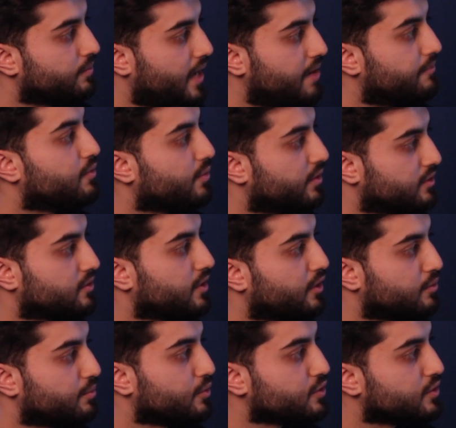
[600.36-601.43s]
everyone is trying
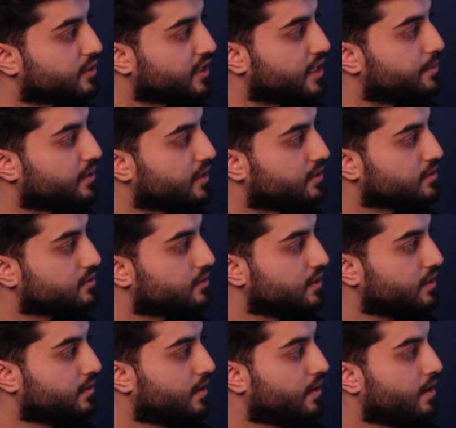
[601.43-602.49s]
to push in the gaming
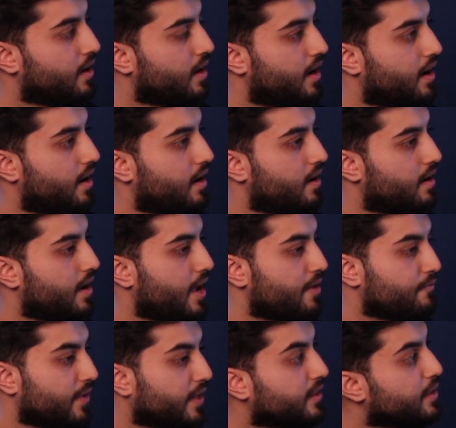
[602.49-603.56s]
industry.
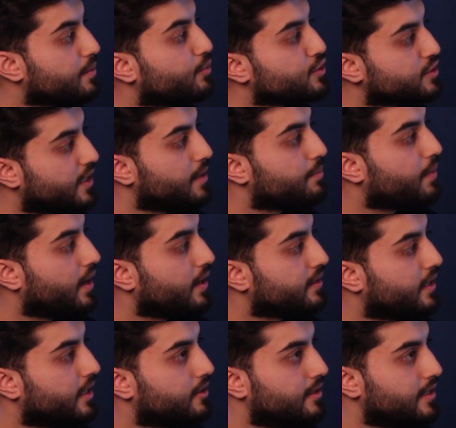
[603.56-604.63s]
And when they push that bar,
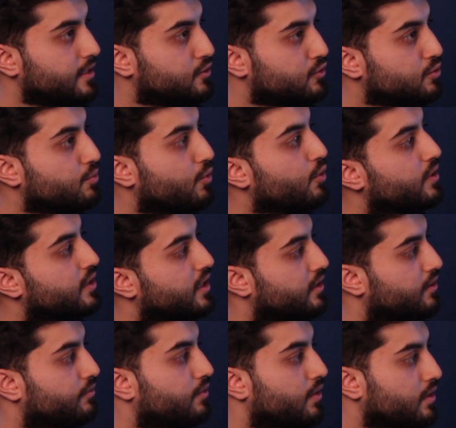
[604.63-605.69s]
that leads to more
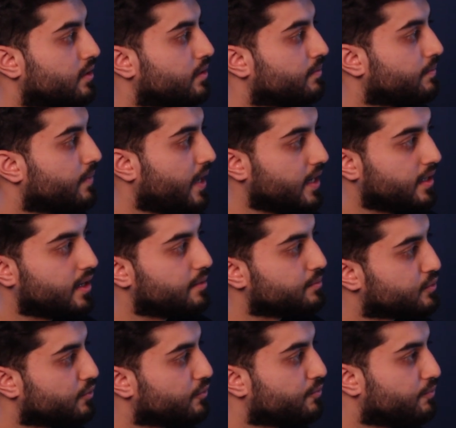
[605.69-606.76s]
creative work in
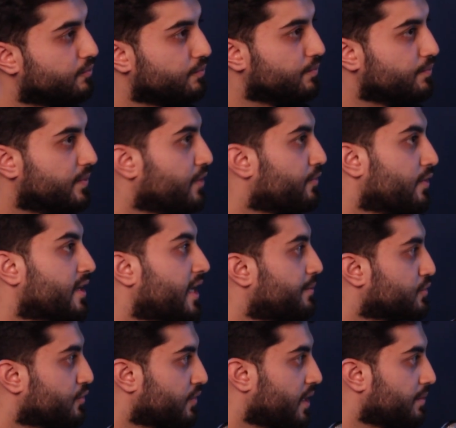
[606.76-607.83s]
terms of different
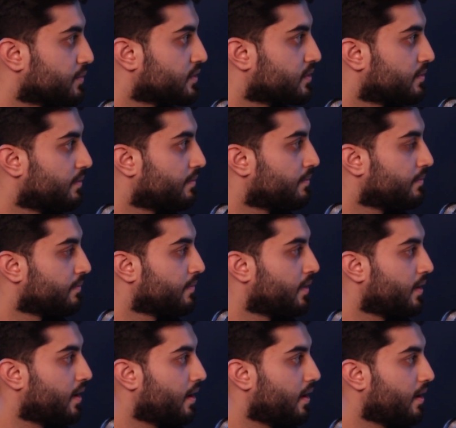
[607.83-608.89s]
types of games.
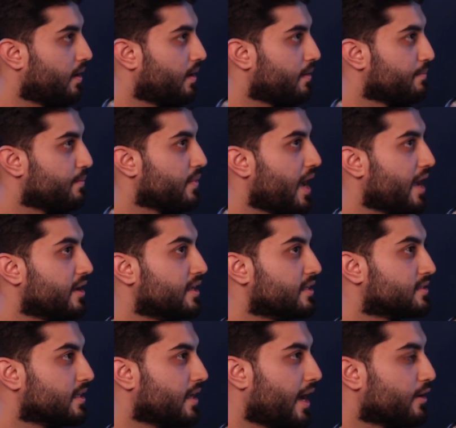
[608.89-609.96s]
At
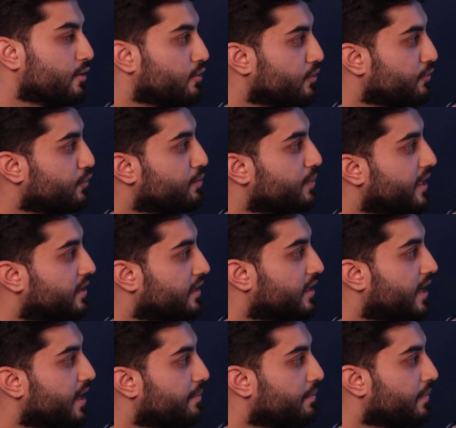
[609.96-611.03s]
least, I don't know if you played that
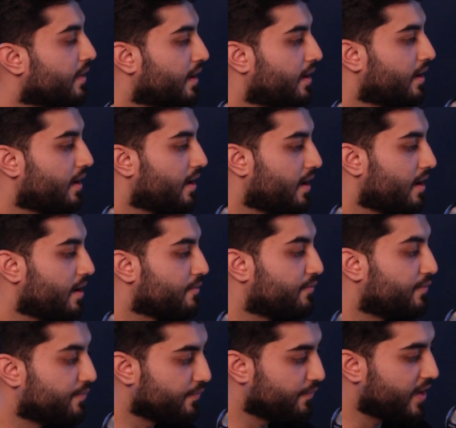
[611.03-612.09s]
game
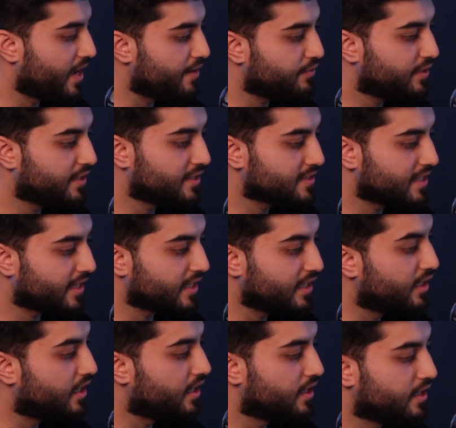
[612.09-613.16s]
where everything is like
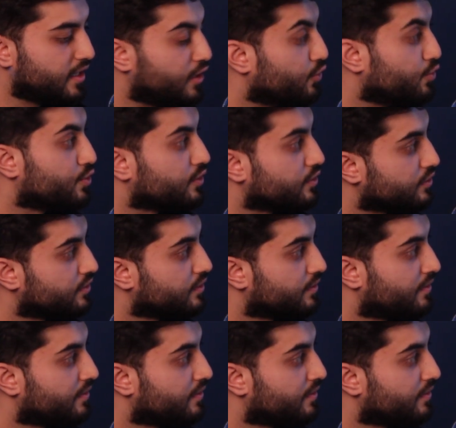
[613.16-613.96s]
illusions.